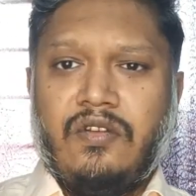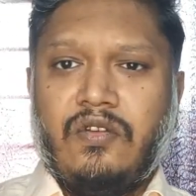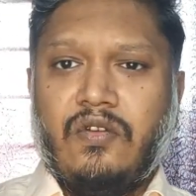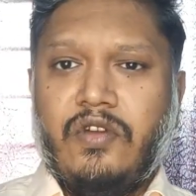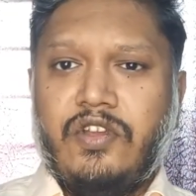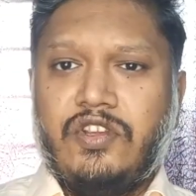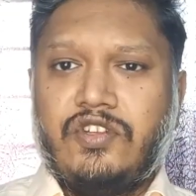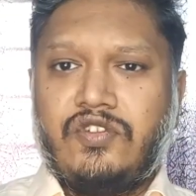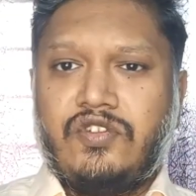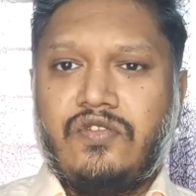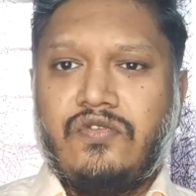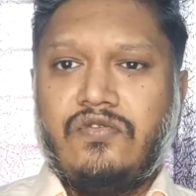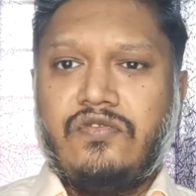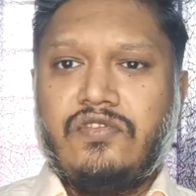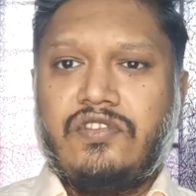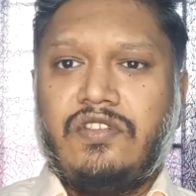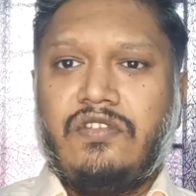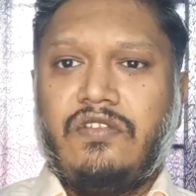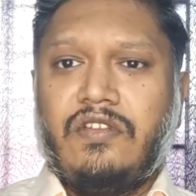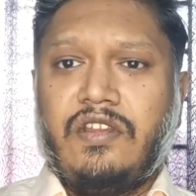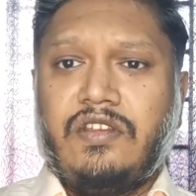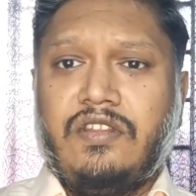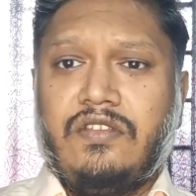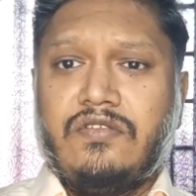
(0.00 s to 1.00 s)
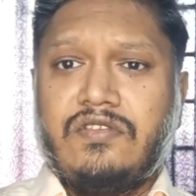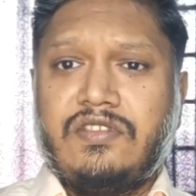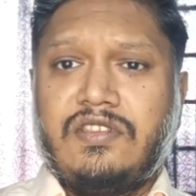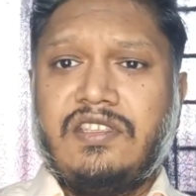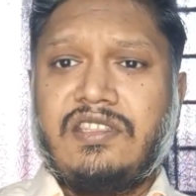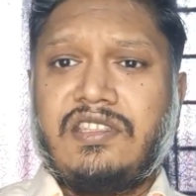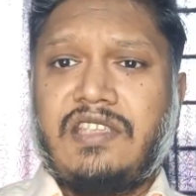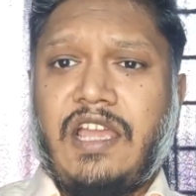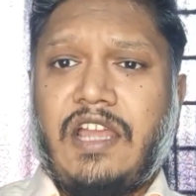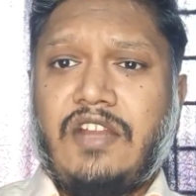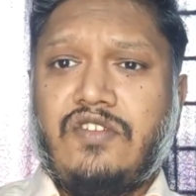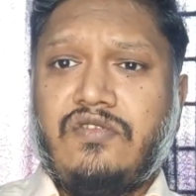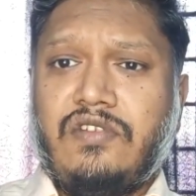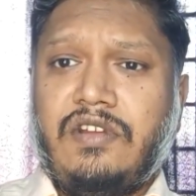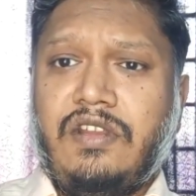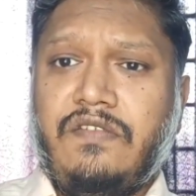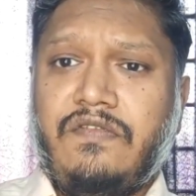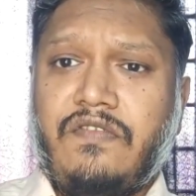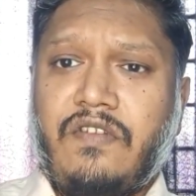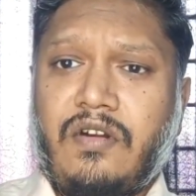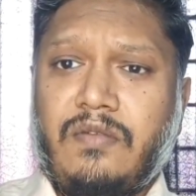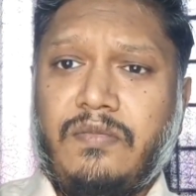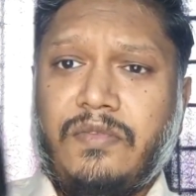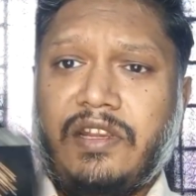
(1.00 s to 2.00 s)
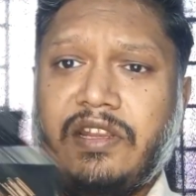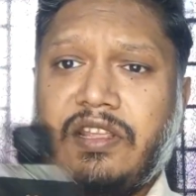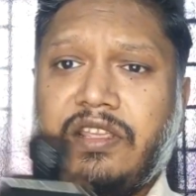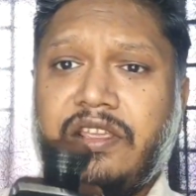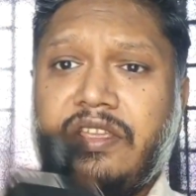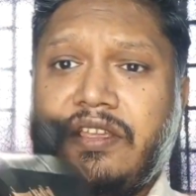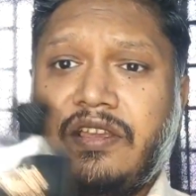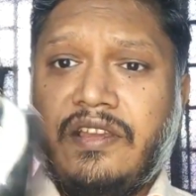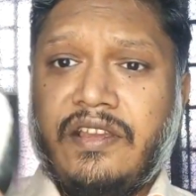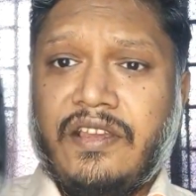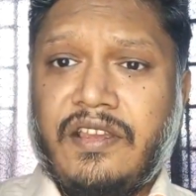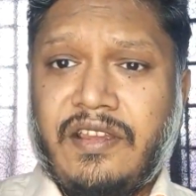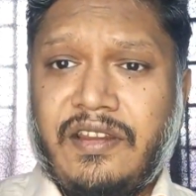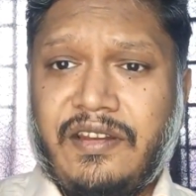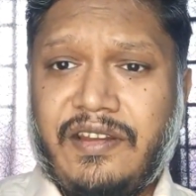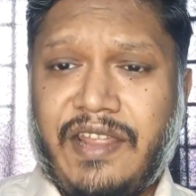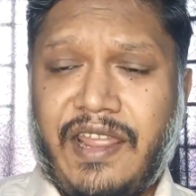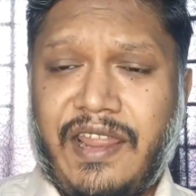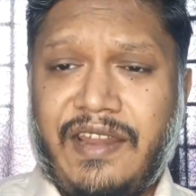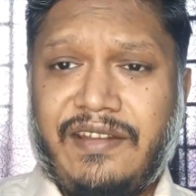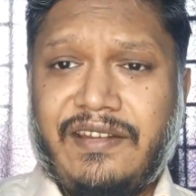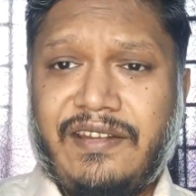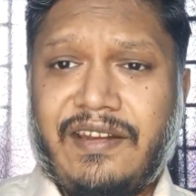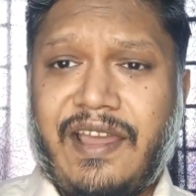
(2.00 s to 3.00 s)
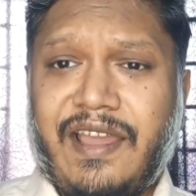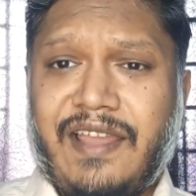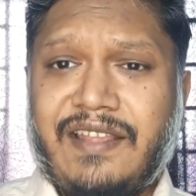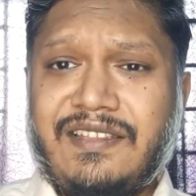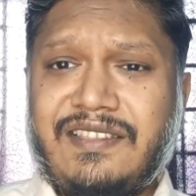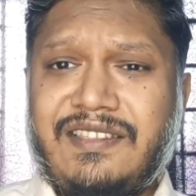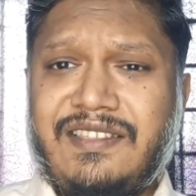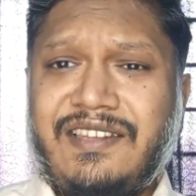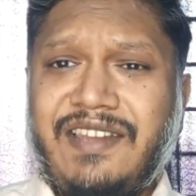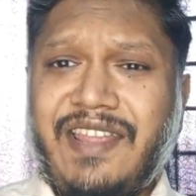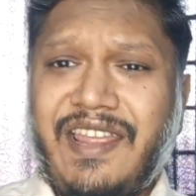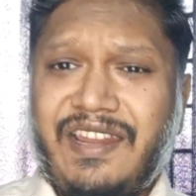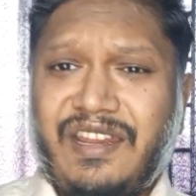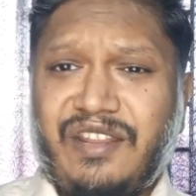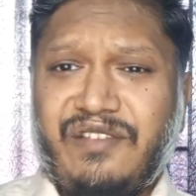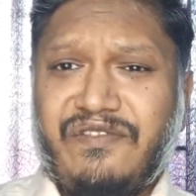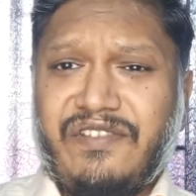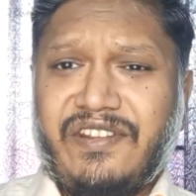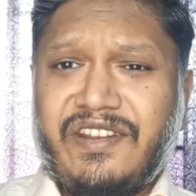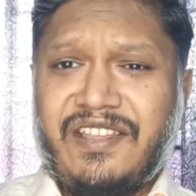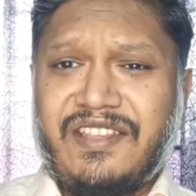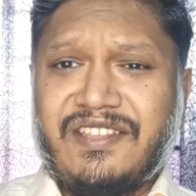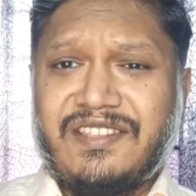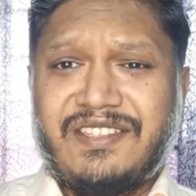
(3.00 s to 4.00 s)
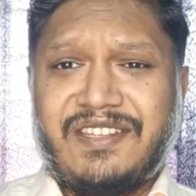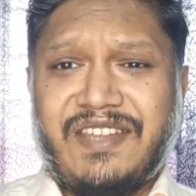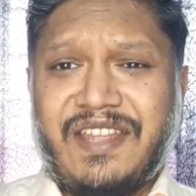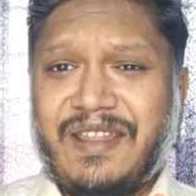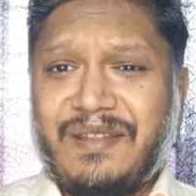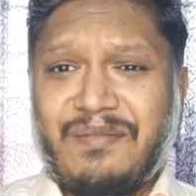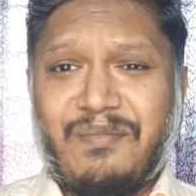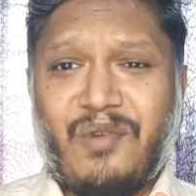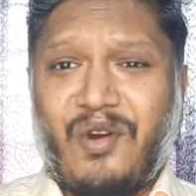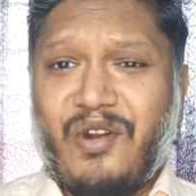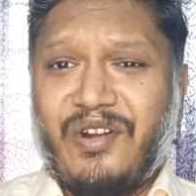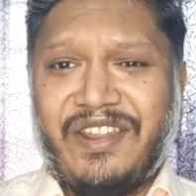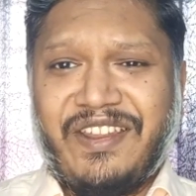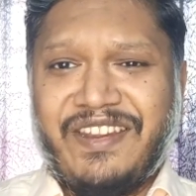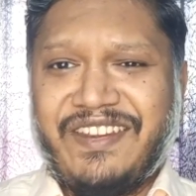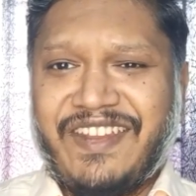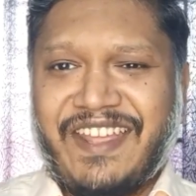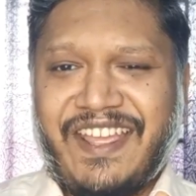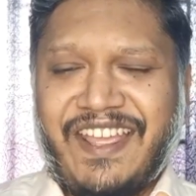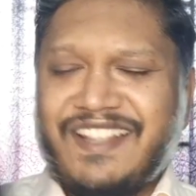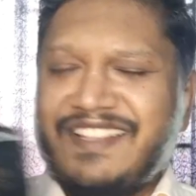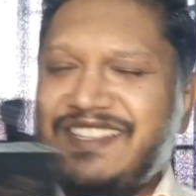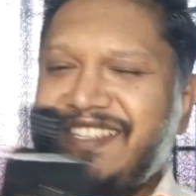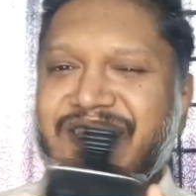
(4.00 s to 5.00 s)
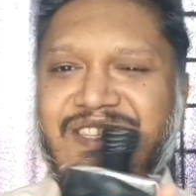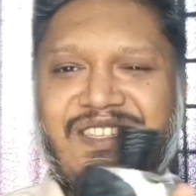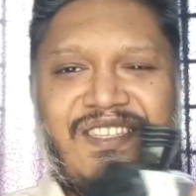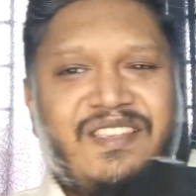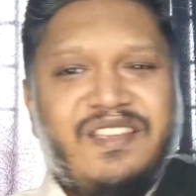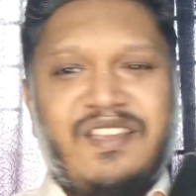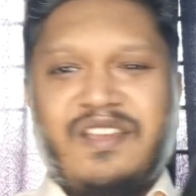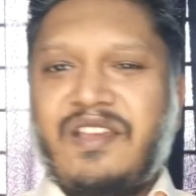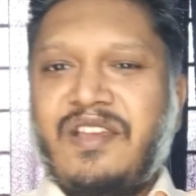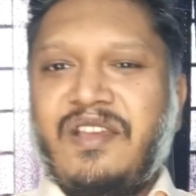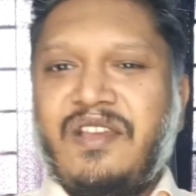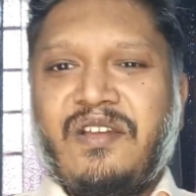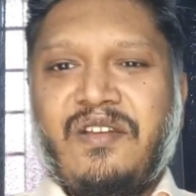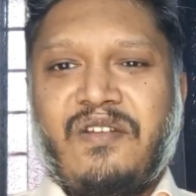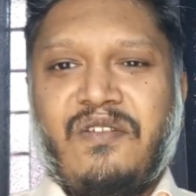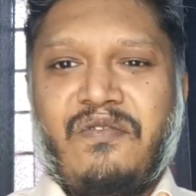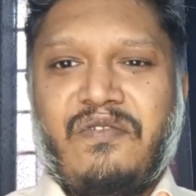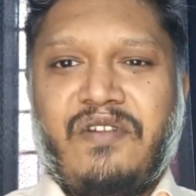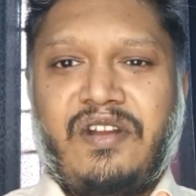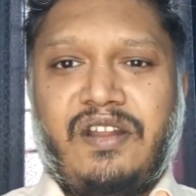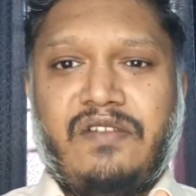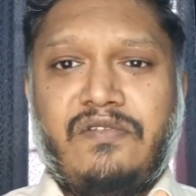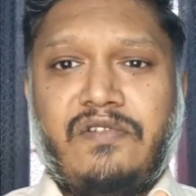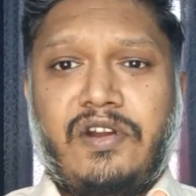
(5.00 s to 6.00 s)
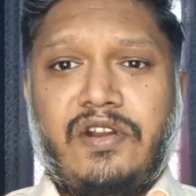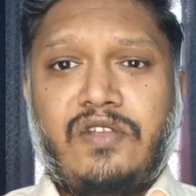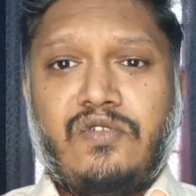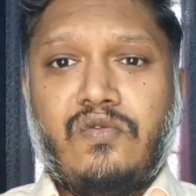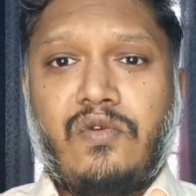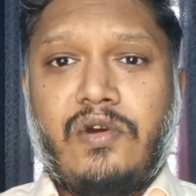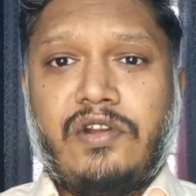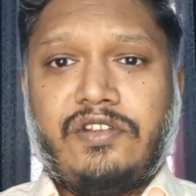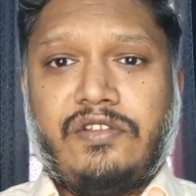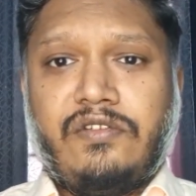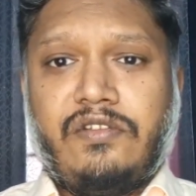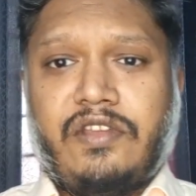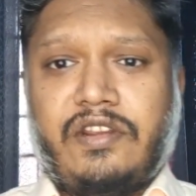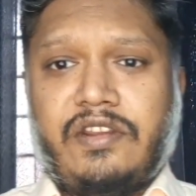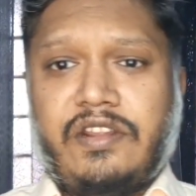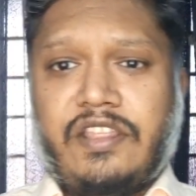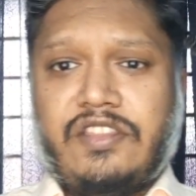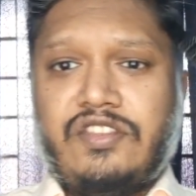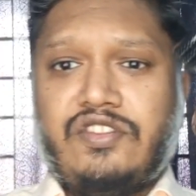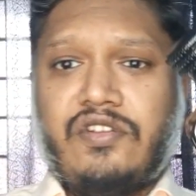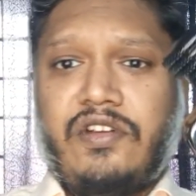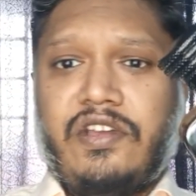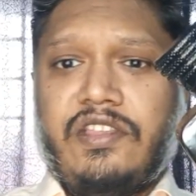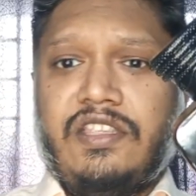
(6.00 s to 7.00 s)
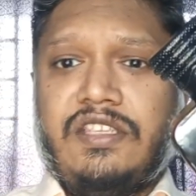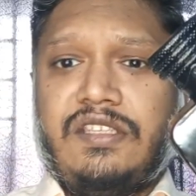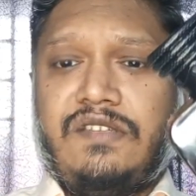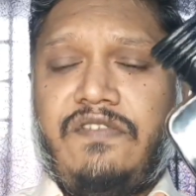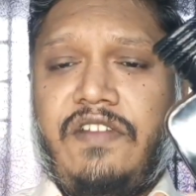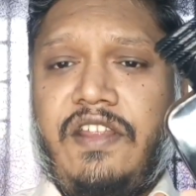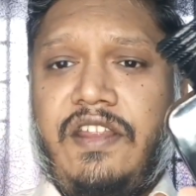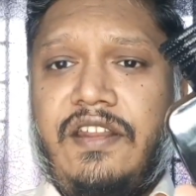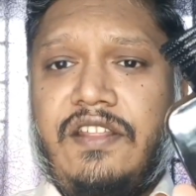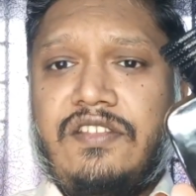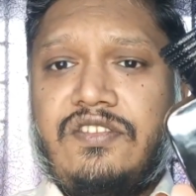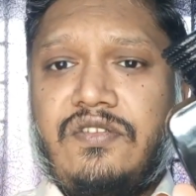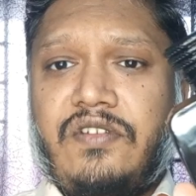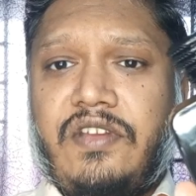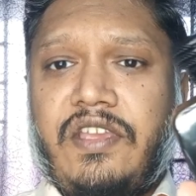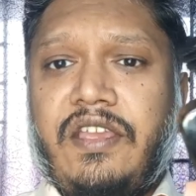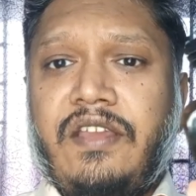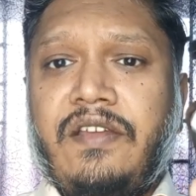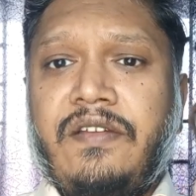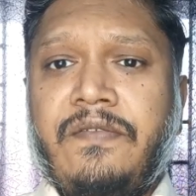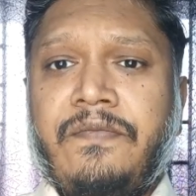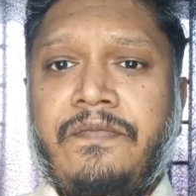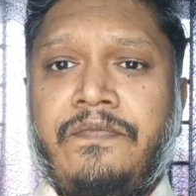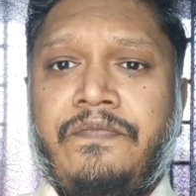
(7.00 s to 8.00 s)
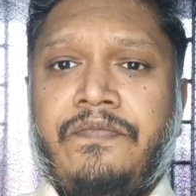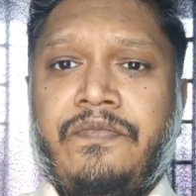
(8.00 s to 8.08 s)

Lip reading: No issues. You can use this casually, formally, date nights, date evenings, morning dates, wherever you want. You can enjoy this fragrance. Okay.